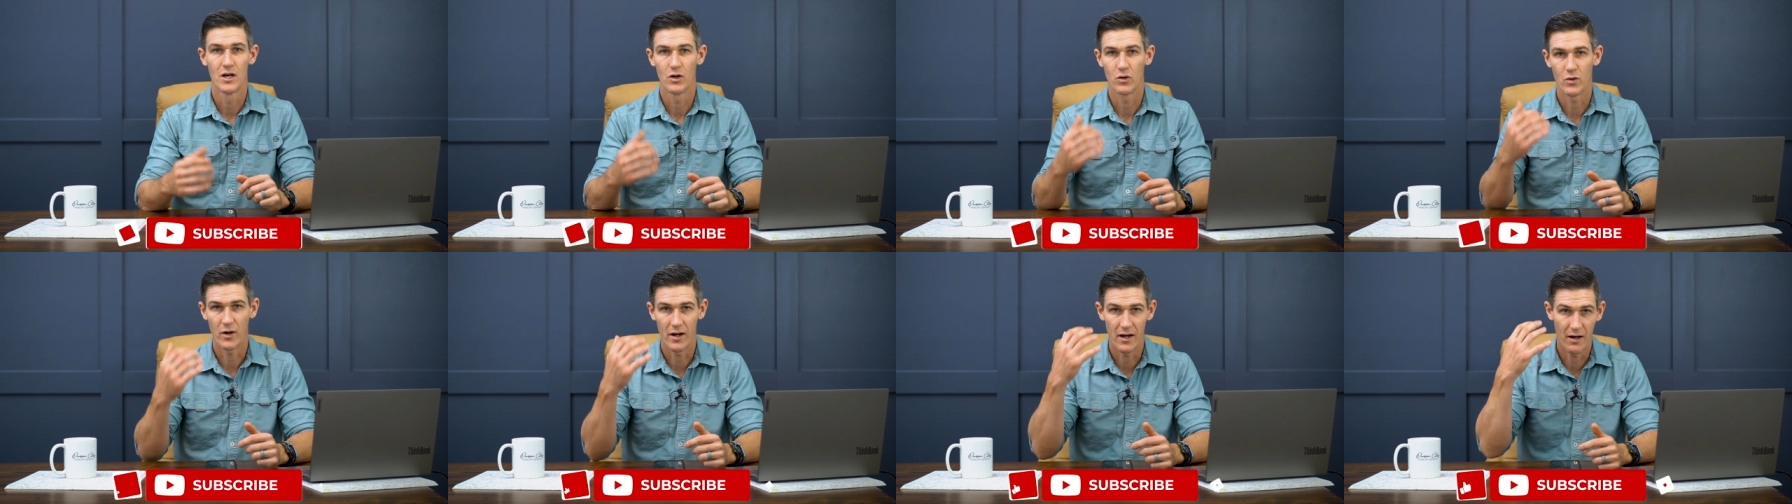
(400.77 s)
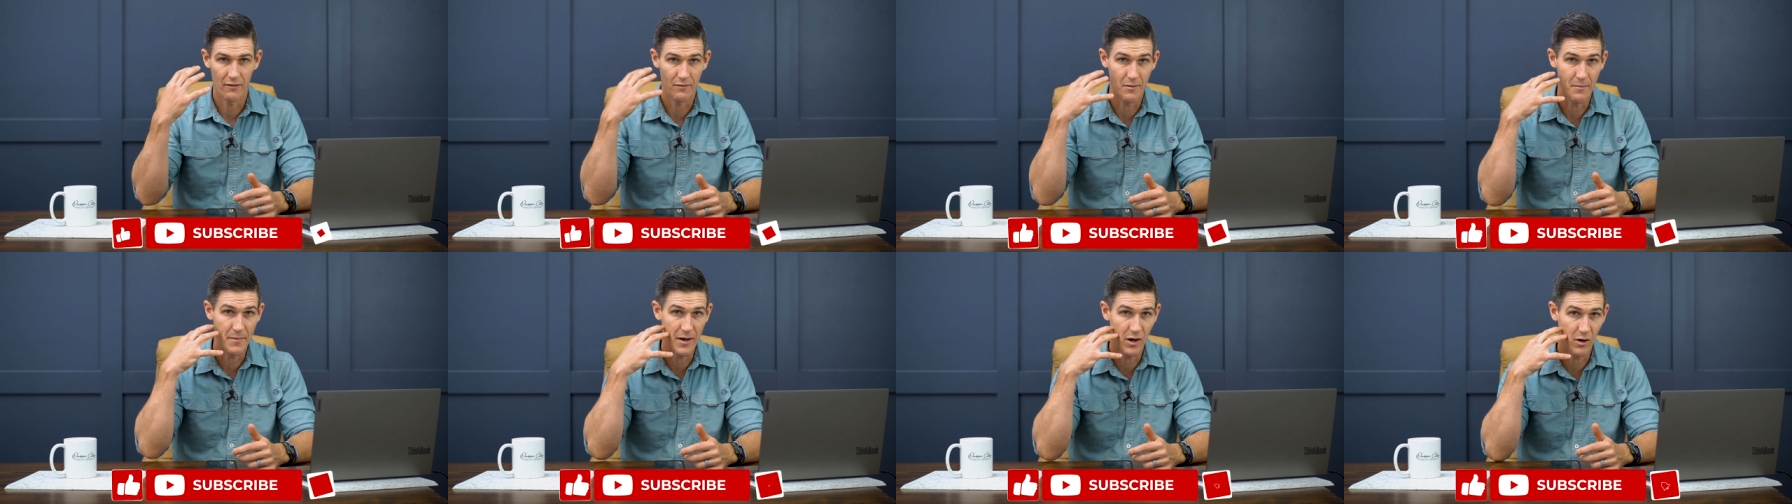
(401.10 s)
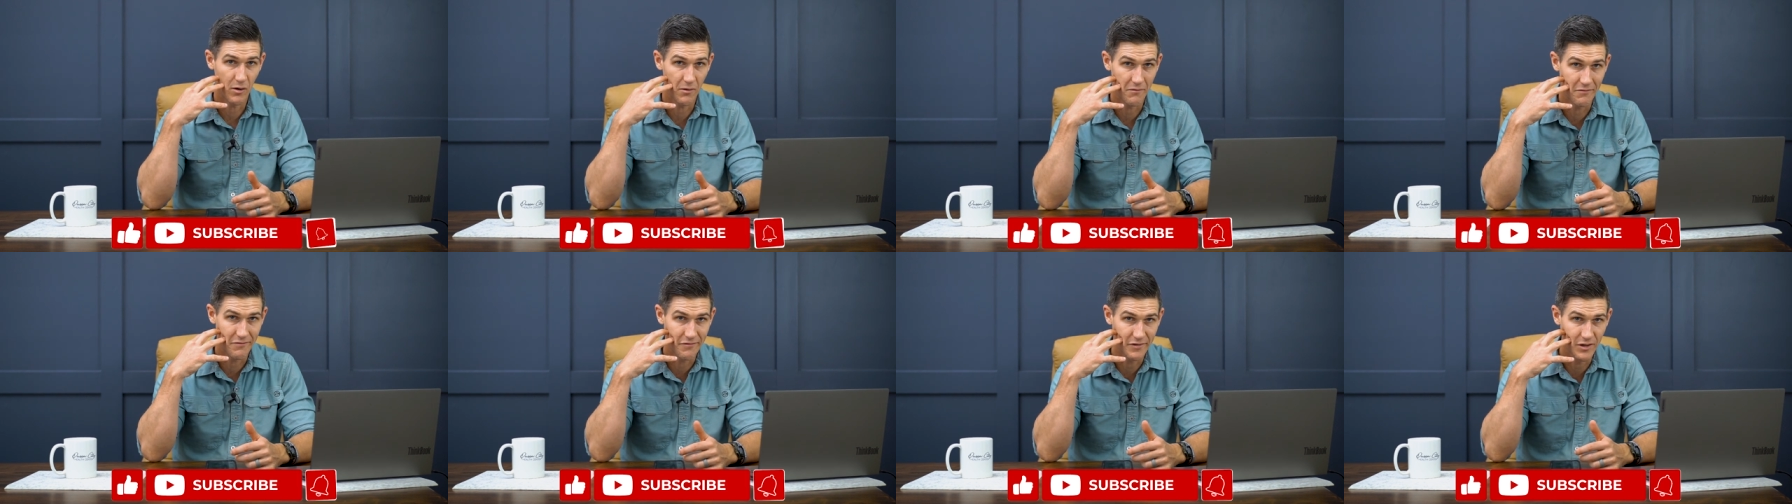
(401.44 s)
Do I have
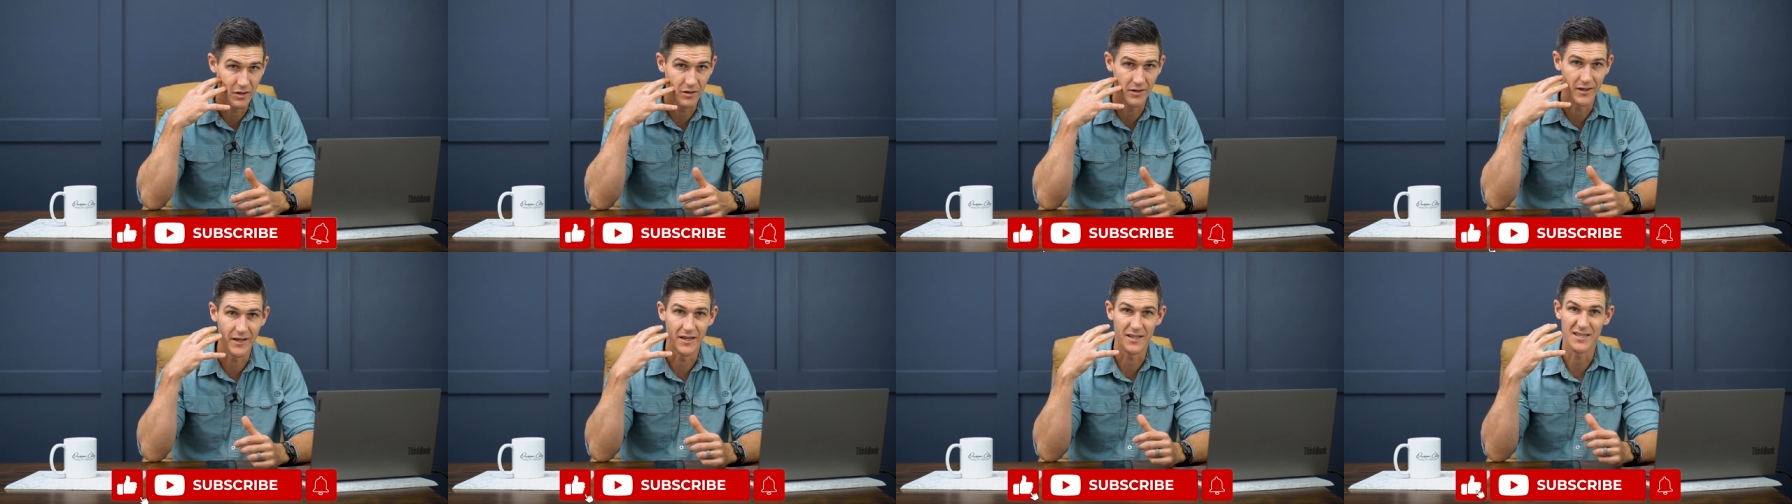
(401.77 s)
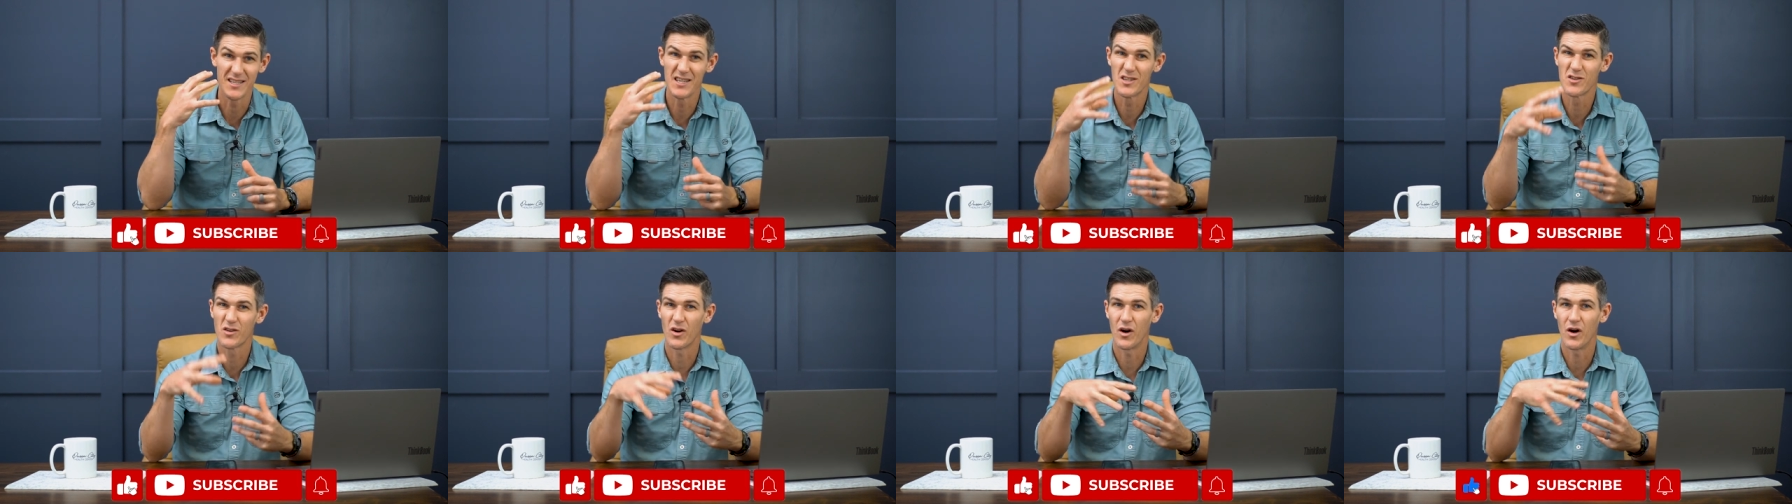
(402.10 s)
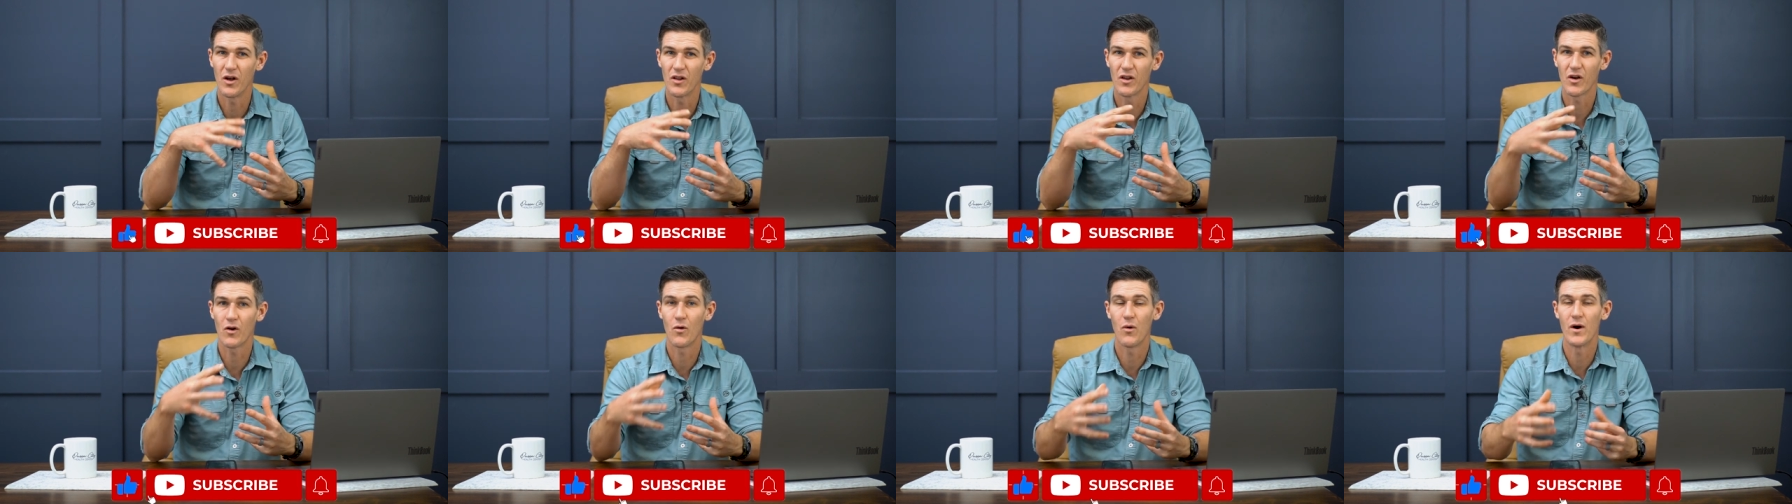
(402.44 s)
amalgam fillings? These are
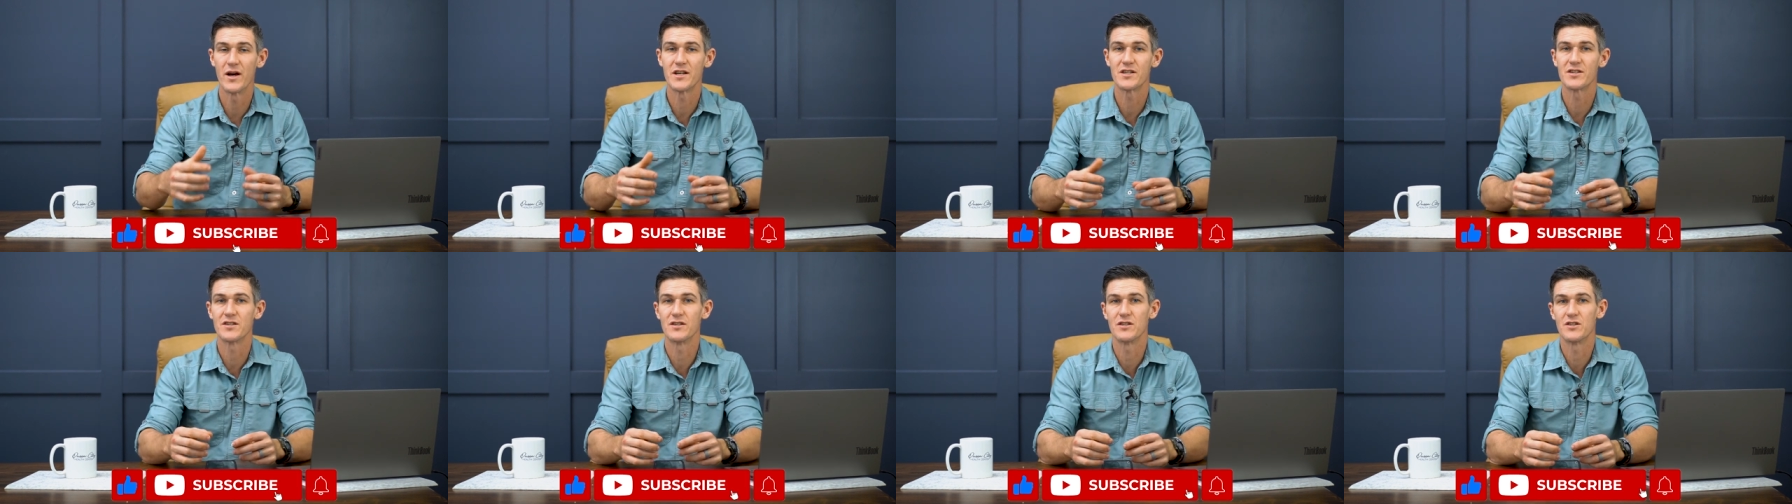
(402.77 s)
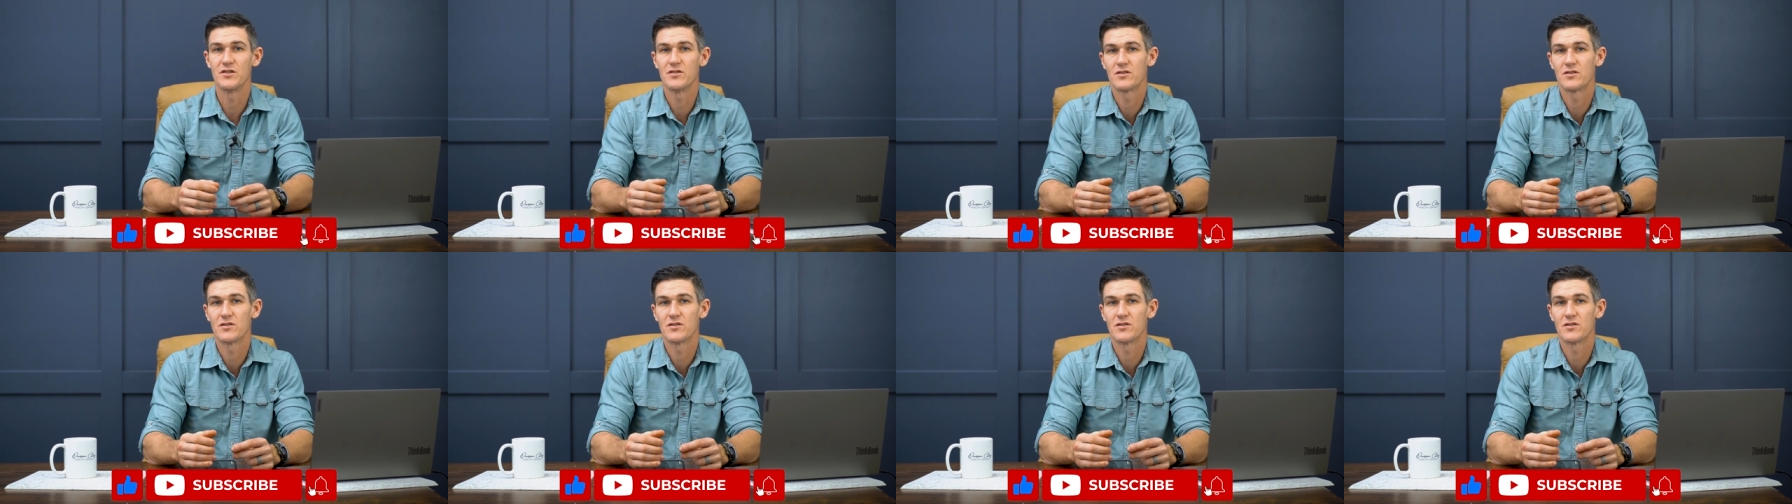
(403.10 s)
all the questions